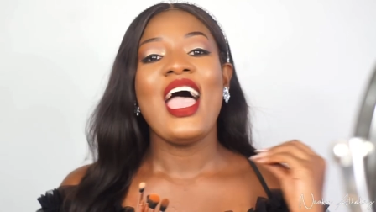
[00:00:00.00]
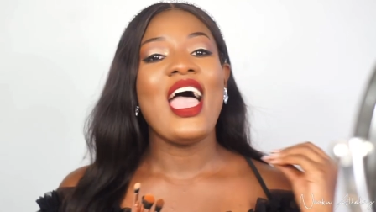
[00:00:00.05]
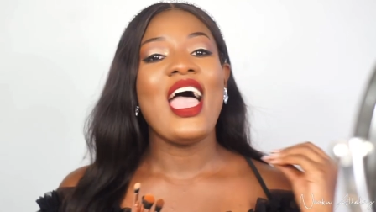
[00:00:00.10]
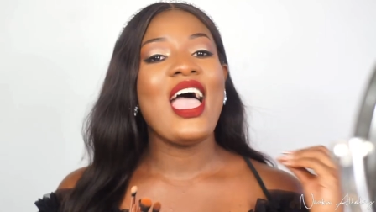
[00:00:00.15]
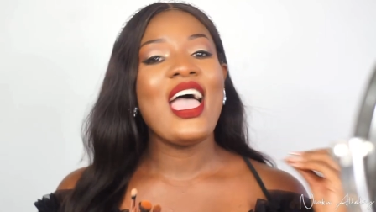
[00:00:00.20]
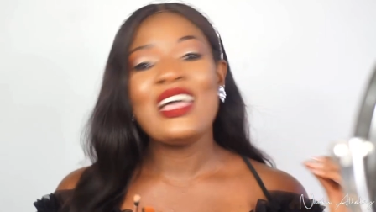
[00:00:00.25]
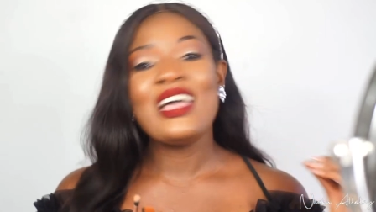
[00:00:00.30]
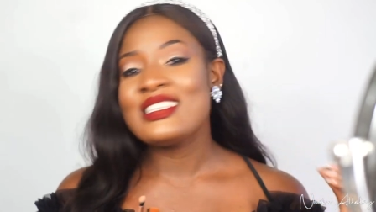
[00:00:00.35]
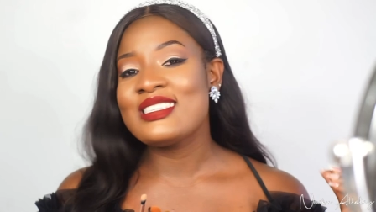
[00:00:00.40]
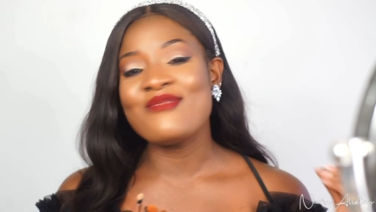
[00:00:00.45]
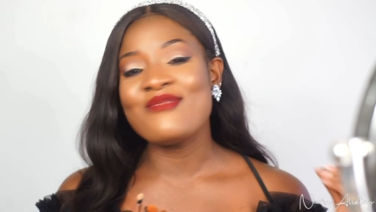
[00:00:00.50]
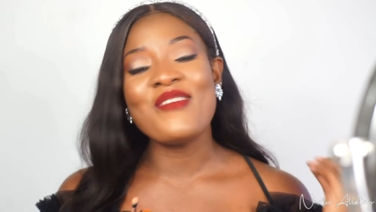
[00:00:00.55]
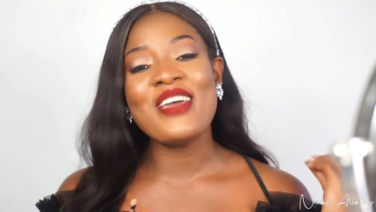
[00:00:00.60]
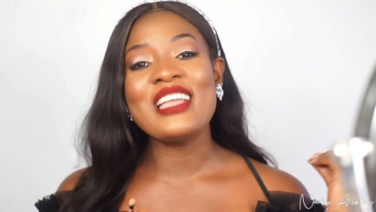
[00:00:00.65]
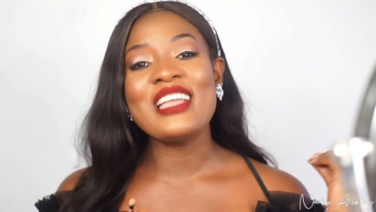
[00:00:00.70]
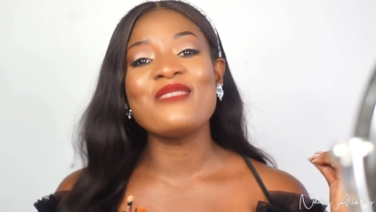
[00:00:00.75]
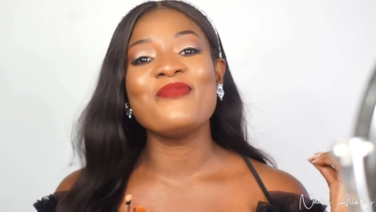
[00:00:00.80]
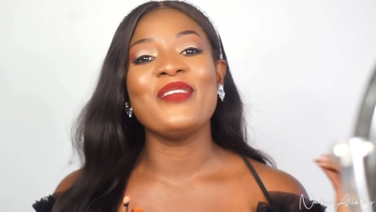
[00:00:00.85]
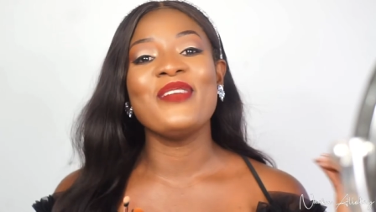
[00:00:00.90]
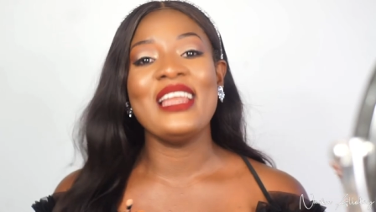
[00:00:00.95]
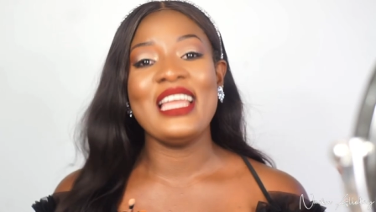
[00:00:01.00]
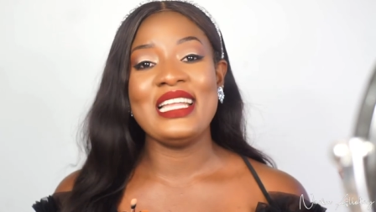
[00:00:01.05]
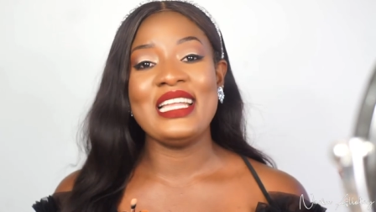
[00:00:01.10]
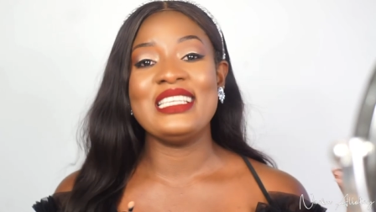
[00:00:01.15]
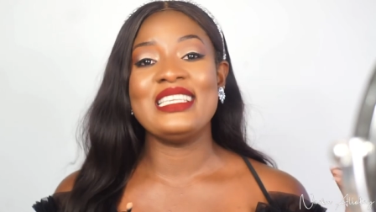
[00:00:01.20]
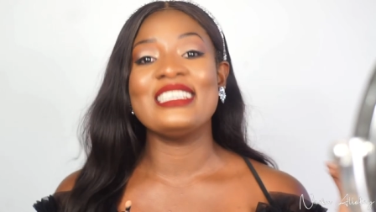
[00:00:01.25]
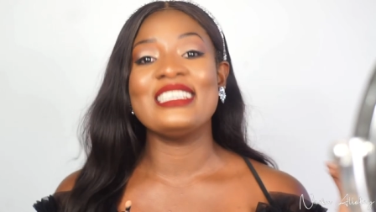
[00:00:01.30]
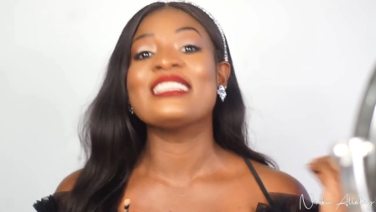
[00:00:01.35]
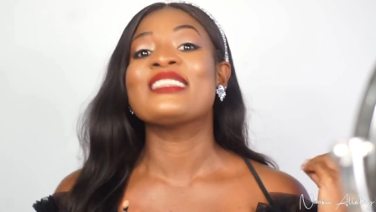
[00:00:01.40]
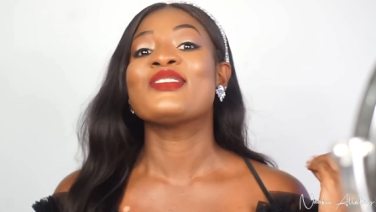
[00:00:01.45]
it made
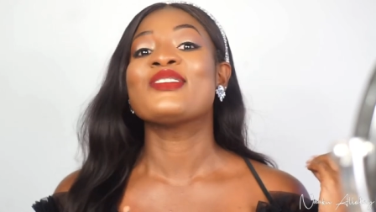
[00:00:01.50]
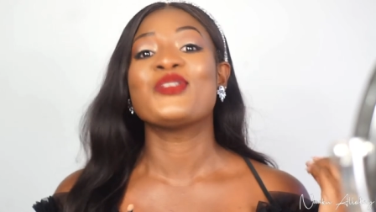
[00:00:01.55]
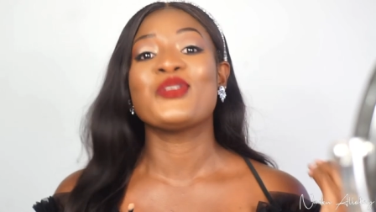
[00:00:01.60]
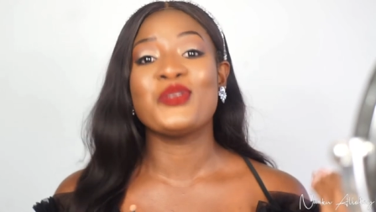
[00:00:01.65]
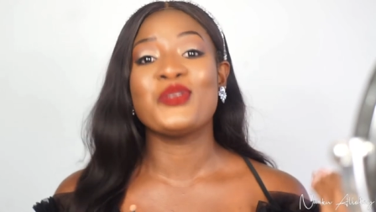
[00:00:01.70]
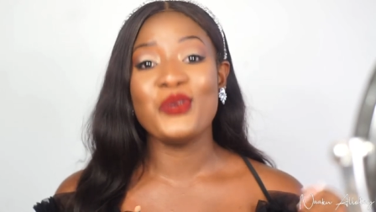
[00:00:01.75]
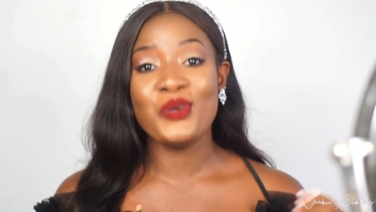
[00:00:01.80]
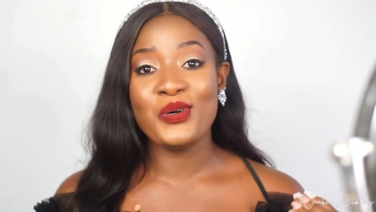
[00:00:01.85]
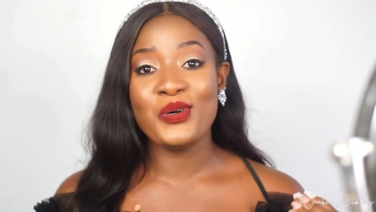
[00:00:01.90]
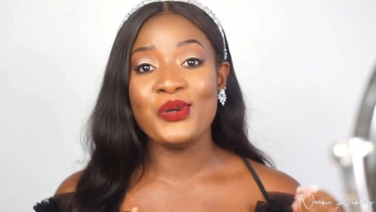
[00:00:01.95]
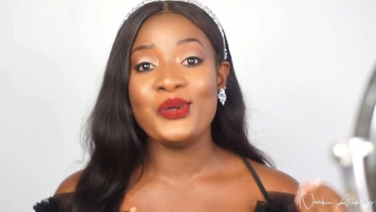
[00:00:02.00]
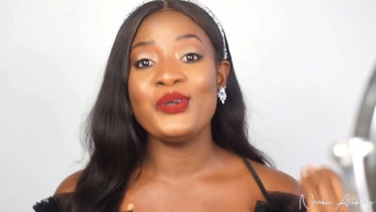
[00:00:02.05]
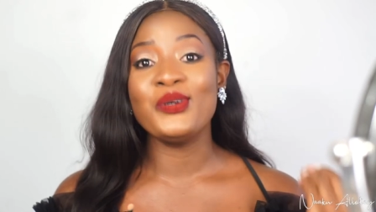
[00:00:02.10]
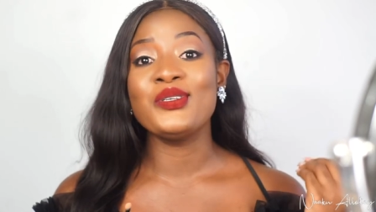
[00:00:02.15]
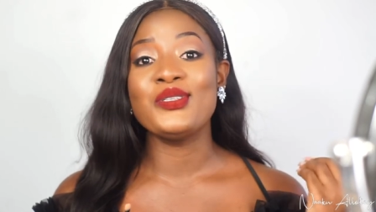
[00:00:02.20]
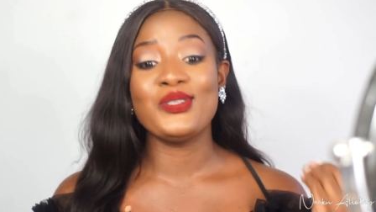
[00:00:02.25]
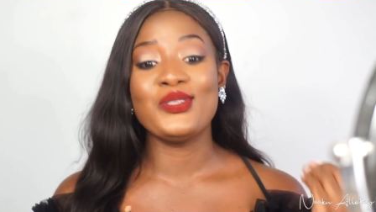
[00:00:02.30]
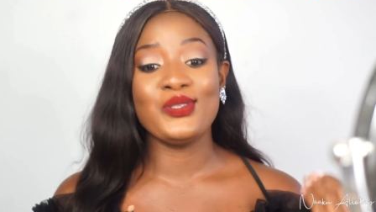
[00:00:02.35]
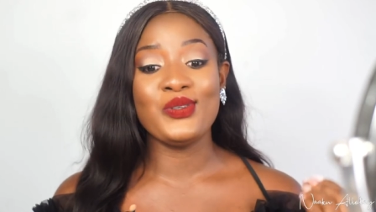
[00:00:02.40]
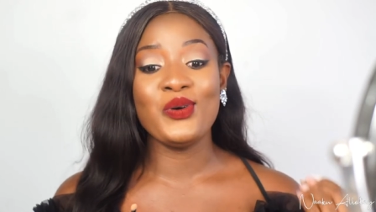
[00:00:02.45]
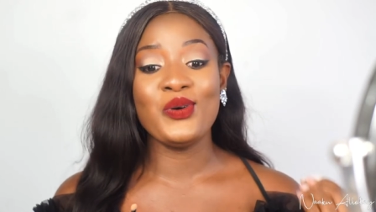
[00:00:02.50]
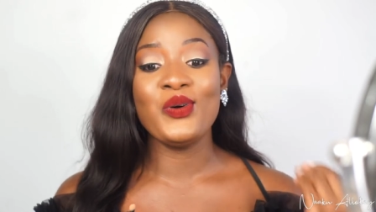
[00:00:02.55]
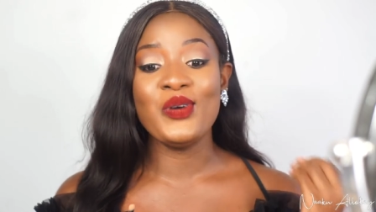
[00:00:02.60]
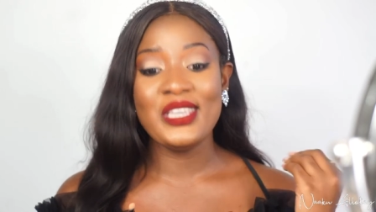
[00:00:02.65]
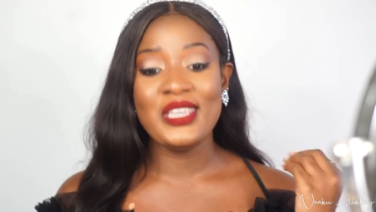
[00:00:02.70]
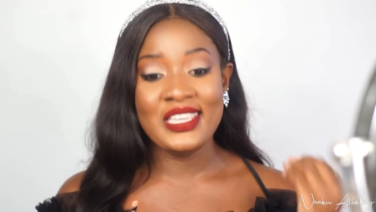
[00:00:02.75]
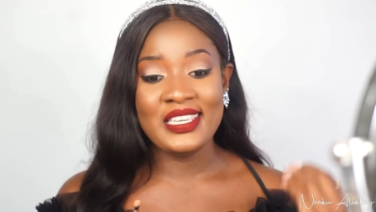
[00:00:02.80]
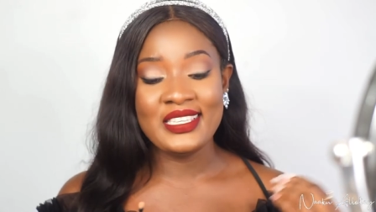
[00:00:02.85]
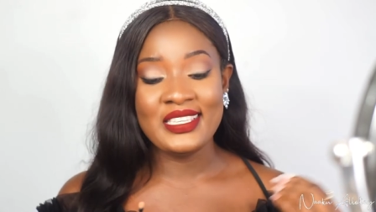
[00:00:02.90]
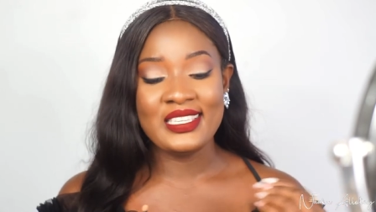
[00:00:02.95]
blending so
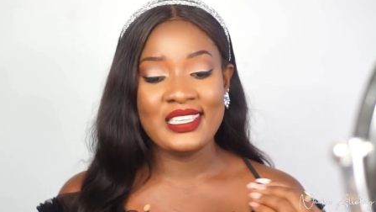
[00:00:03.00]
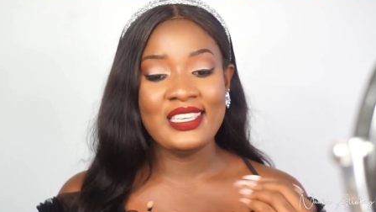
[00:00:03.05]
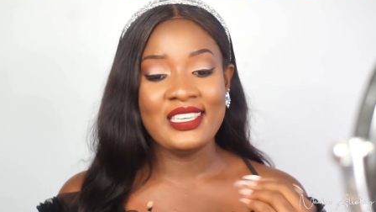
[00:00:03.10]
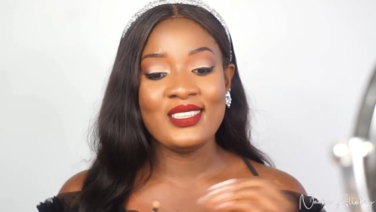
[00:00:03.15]
easy.